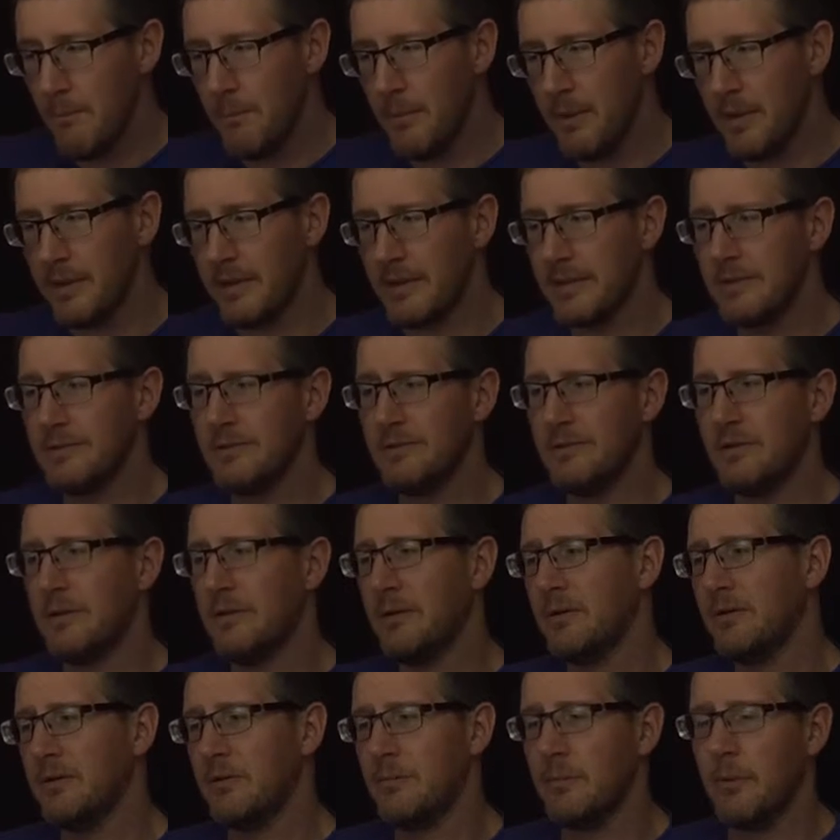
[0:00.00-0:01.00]
But
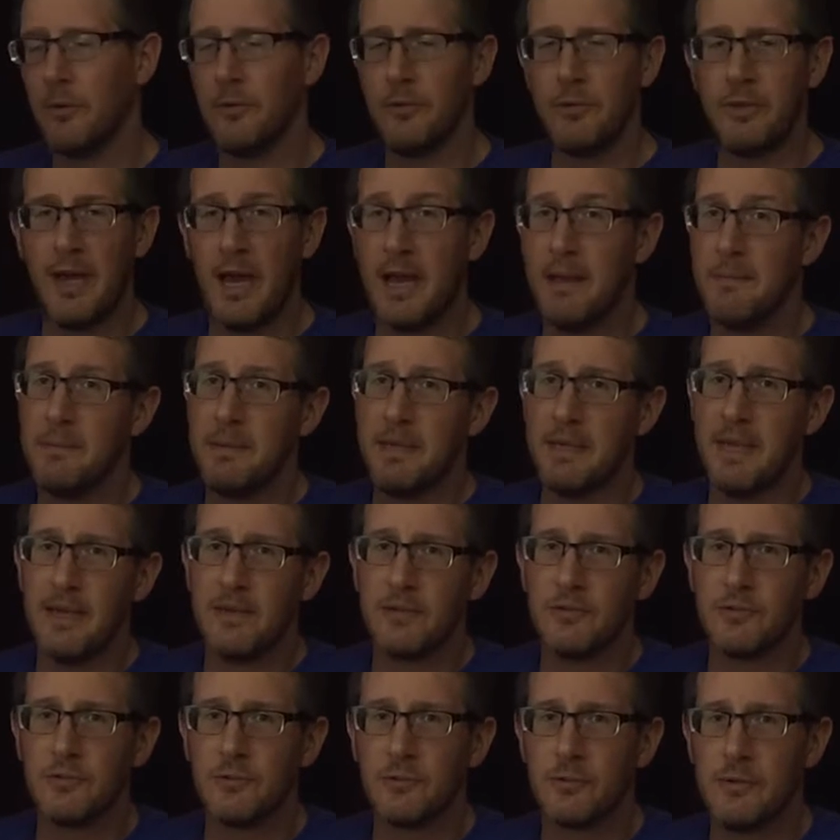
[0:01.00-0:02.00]
considering they're both
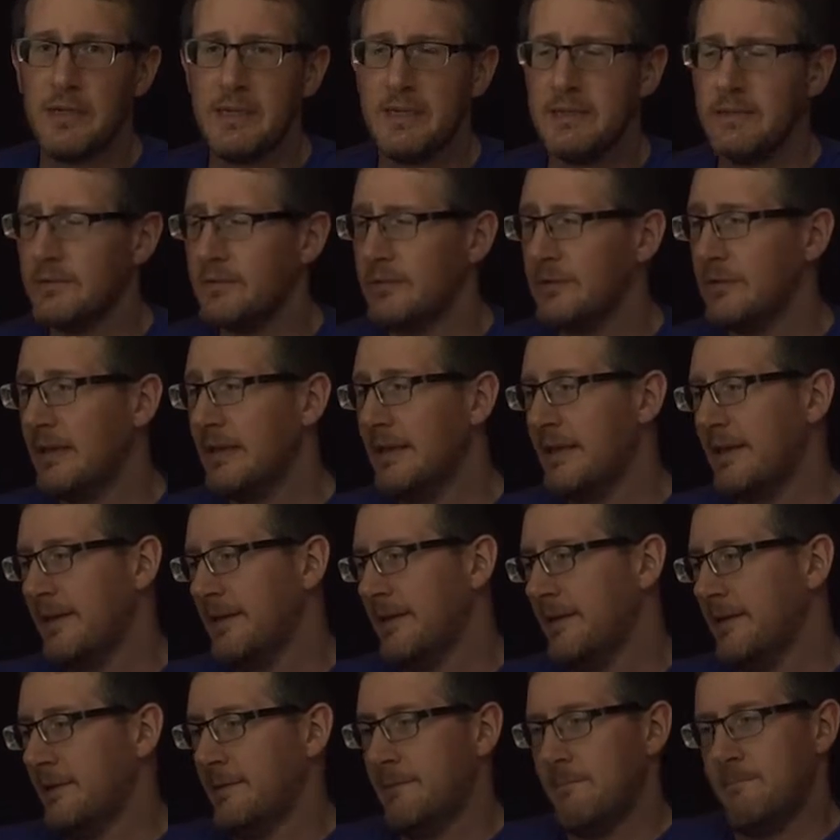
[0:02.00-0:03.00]
IPS screens,
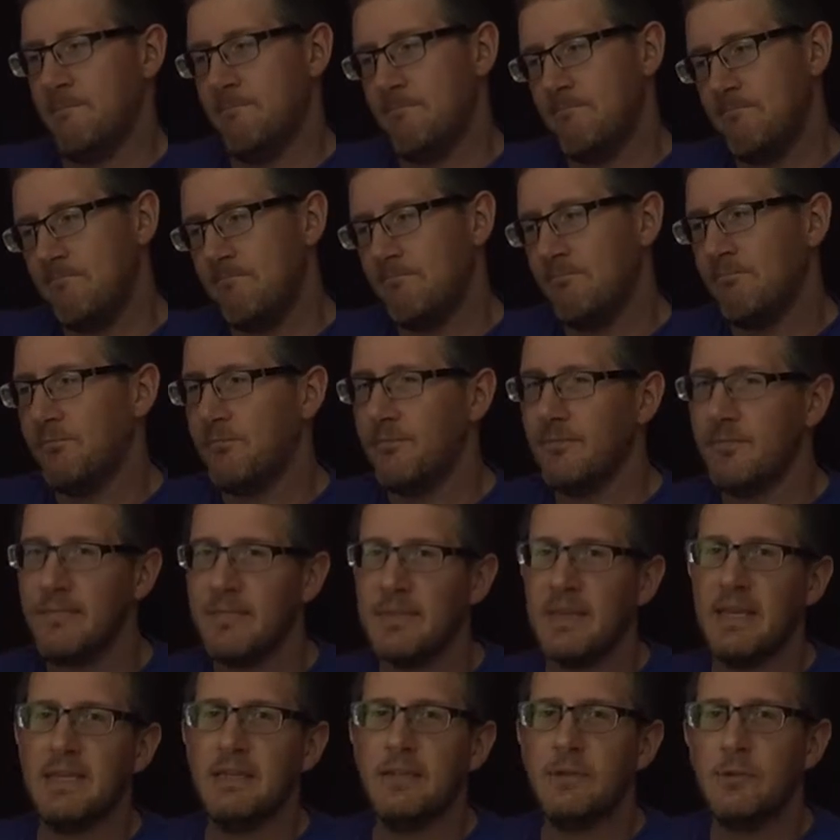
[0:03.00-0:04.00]

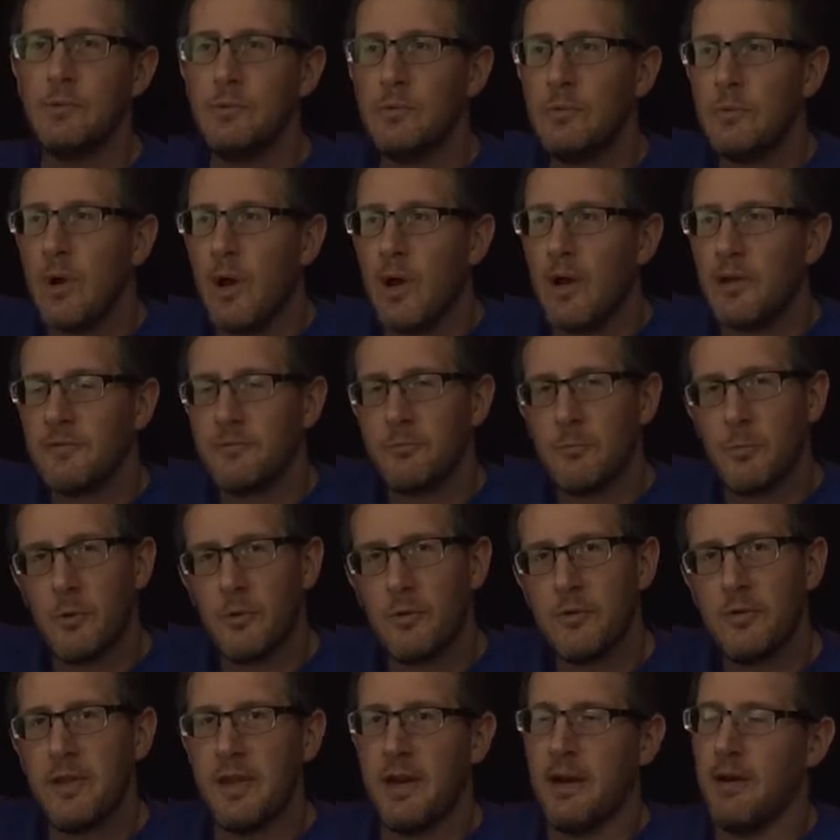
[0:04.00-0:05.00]
they do cost
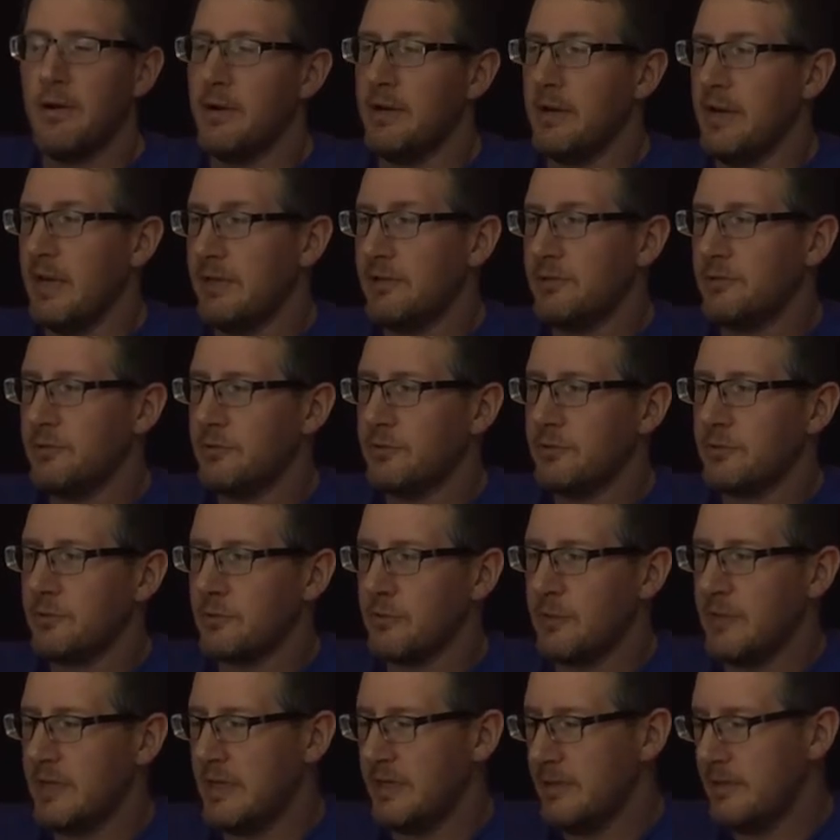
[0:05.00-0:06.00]
more. They are a nicer
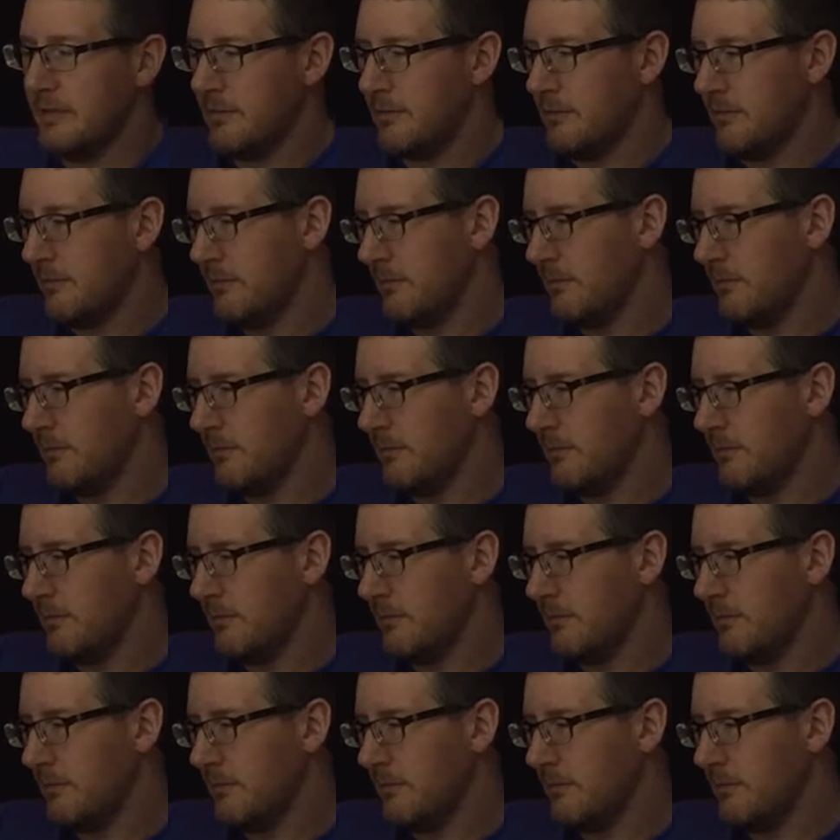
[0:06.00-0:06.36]
screen.